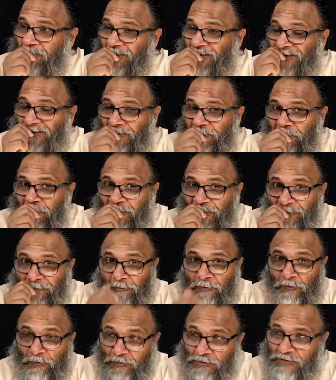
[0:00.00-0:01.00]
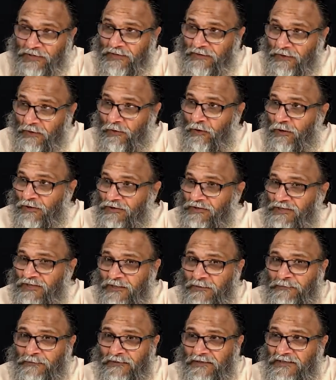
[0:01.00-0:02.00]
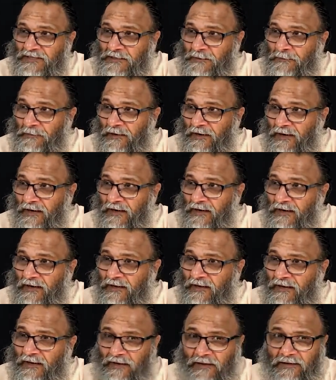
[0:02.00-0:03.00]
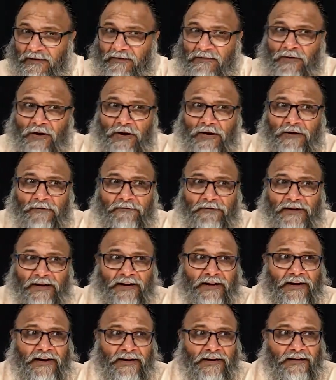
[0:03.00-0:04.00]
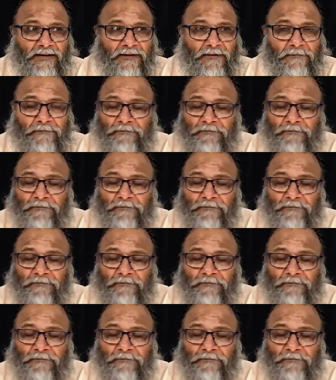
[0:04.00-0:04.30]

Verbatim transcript: because the Purusha, the conscious principle, is not affected.